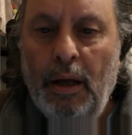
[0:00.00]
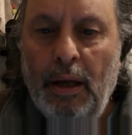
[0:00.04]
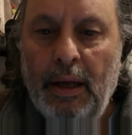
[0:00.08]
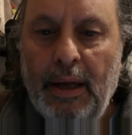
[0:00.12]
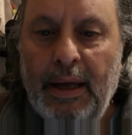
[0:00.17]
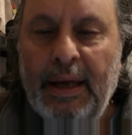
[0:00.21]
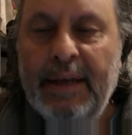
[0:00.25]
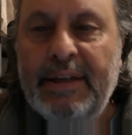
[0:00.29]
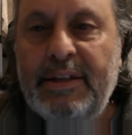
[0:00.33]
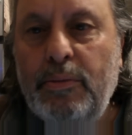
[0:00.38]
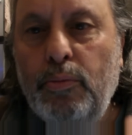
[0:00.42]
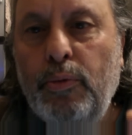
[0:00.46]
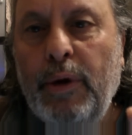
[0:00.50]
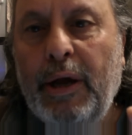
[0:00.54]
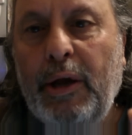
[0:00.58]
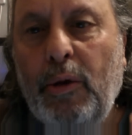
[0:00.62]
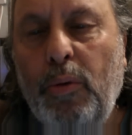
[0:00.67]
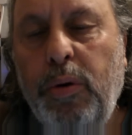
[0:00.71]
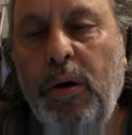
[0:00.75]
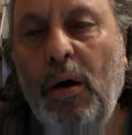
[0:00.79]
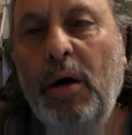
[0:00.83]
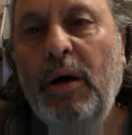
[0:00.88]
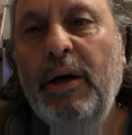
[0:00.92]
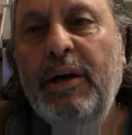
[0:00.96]
it
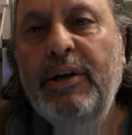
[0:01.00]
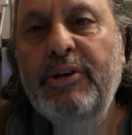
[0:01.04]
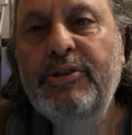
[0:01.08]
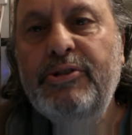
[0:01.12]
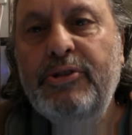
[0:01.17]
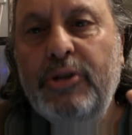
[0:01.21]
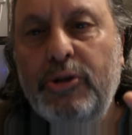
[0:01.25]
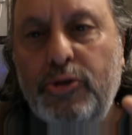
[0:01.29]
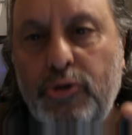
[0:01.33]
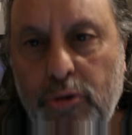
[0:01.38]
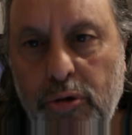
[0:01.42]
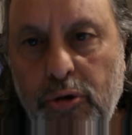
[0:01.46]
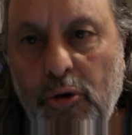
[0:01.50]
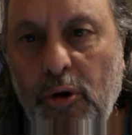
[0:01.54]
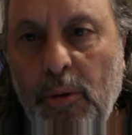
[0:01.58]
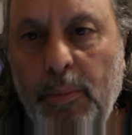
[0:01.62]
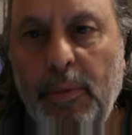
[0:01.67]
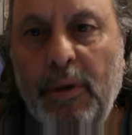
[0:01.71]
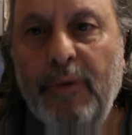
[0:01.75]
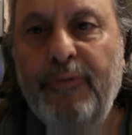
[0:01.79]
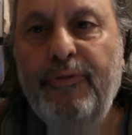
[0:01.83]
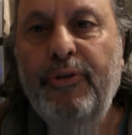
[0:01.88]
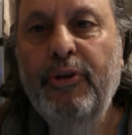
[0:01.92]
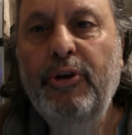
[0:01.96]
requires the
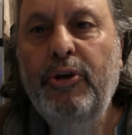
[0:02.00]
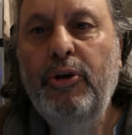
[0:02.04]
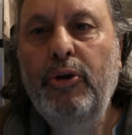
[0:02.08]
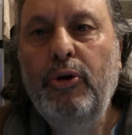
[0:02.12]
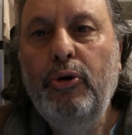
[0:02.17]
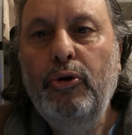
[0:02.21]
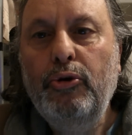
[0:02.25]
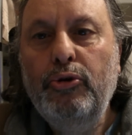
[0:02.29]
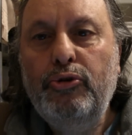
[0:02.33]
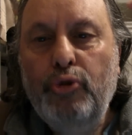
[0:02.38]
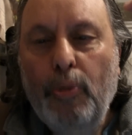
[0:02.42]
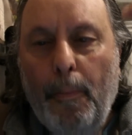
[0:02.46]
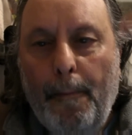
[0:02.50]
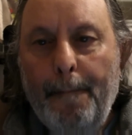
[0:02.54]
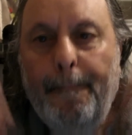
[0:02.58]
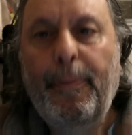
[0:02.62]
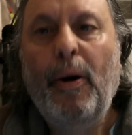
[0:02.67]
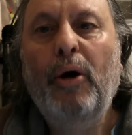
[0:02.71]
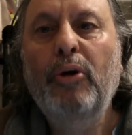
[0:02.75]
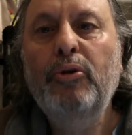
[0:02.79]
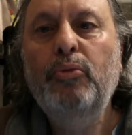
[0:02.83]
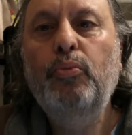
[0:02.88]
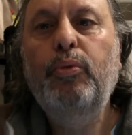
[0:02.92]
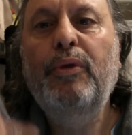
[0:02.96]
trauma for you to
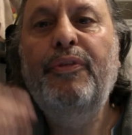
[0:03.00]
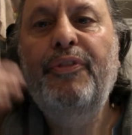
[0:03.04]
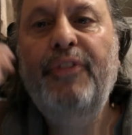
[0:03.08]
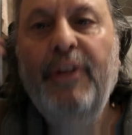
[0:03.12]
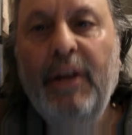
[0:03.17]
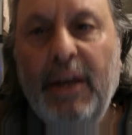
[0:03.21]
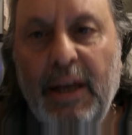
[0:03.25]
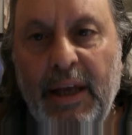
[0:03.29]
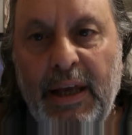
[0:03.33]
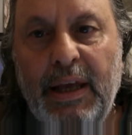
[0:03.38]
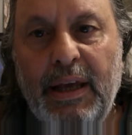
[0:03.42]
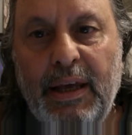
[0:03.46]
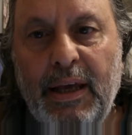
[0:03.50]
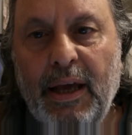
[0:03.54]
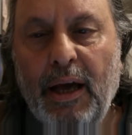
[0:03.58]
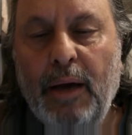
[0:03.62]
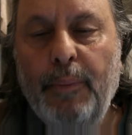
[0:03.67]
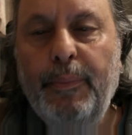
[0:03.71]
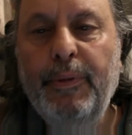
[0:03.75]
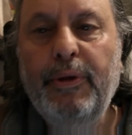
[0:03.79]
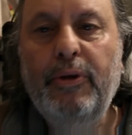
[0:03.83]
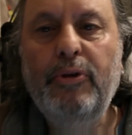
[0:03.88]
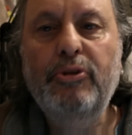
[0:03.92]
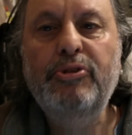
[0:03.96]
bond with the ego,
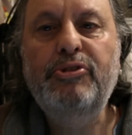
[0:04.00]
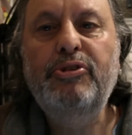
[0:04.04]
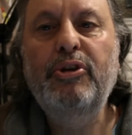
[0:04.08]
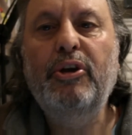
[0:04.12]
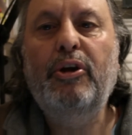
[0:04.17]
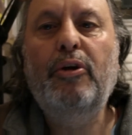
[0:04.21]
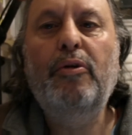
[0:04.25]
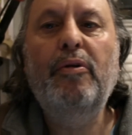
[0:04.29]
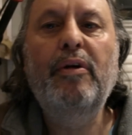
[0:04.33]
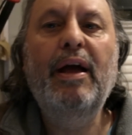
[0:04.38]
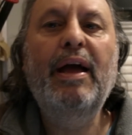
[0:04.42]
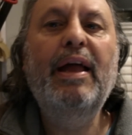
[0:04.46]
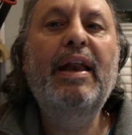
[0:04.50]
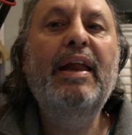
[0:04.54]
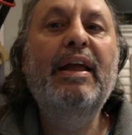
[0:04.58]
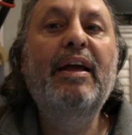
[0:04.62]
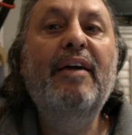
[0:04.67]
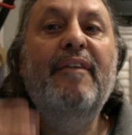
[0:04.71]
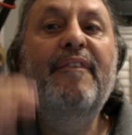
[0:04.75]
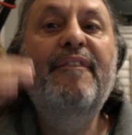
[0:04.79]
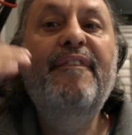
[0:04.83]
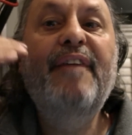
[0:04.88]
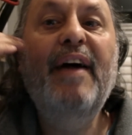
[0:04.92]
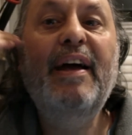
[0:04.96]
because you're creating
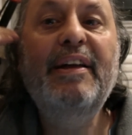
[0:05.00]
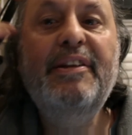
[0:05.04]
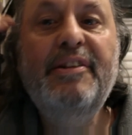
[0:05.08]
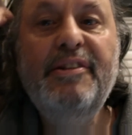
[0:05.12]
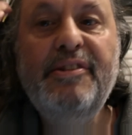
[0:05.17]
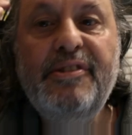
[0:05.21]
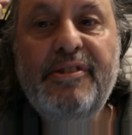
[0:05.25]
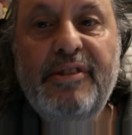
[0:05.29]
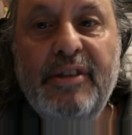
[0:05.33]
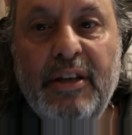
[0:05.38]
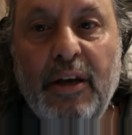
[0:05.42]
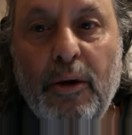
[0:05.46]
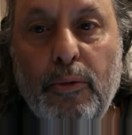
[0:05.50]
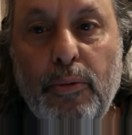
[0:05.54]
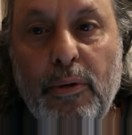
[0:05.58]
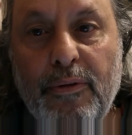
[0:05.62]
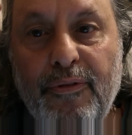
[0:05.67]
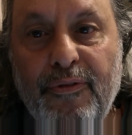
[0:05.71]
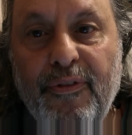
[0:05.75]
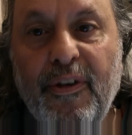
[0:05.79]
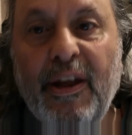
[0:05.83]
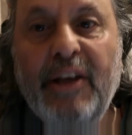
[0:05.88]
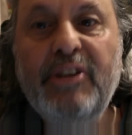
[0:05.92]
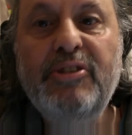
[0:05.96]
a fantasy, a
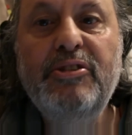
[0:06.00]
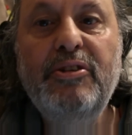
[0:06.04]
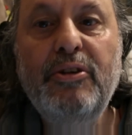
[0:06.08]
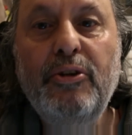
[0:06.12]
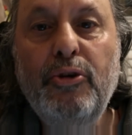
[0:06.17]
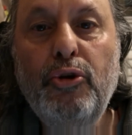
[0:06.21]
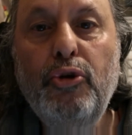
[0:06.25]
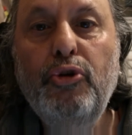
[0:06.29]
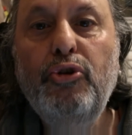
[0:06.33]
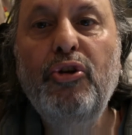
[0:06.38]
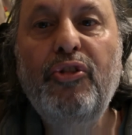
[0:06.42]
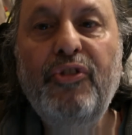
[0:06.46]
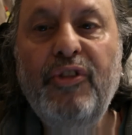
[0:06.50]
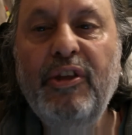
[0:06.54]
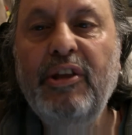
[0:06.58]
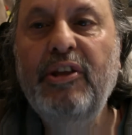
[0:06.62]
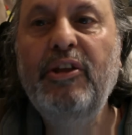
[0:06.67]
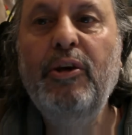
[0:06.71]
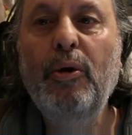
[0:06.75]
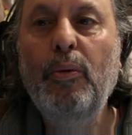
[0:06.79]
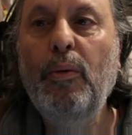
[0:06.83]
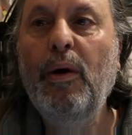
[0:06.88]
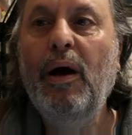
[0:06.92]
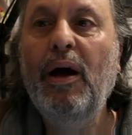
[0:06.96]
reflection of who you
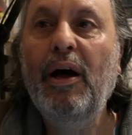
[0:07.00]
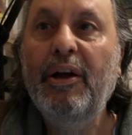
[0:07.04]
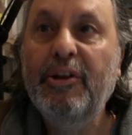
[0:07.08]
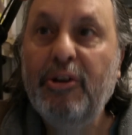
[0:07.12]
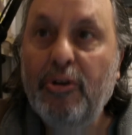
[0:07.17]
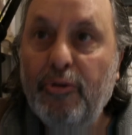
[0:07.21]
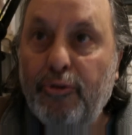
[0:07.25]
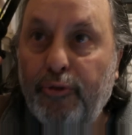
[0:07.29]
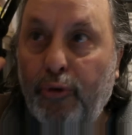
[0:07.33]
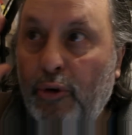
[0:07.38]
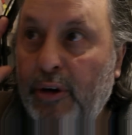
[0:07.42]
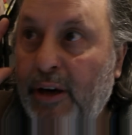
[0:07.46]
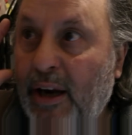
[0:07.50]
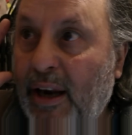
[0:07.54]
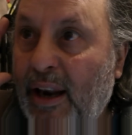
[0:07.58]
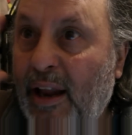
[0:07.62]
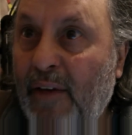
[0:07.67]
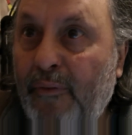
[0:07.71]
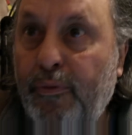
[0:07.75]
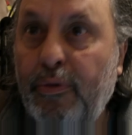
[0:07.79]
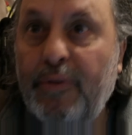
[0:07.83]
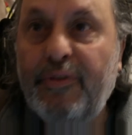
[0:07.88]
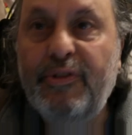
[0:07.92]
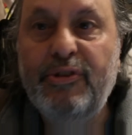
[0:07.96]
think you are, and you fall in
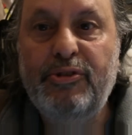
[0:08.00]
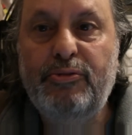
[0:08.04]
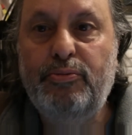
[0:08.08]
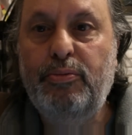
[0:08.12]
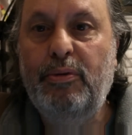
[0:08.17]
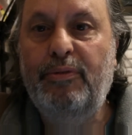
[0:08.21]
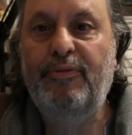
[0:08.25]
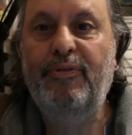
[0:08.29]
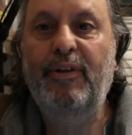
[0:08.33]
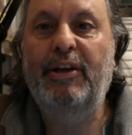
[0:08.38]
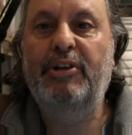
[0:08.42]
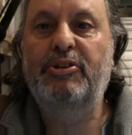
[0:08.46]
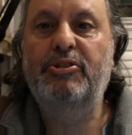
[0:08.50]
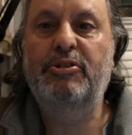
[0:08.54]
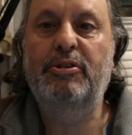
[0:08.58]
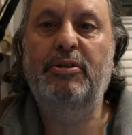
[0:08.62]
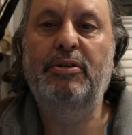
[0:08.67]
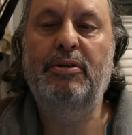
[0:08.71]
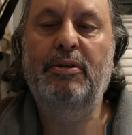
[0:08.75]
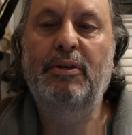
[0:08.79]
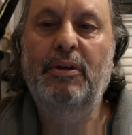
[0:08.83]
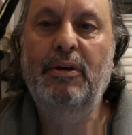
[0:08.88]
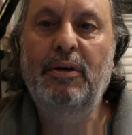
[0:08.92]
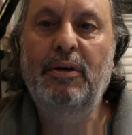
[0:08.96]
love with this reflection.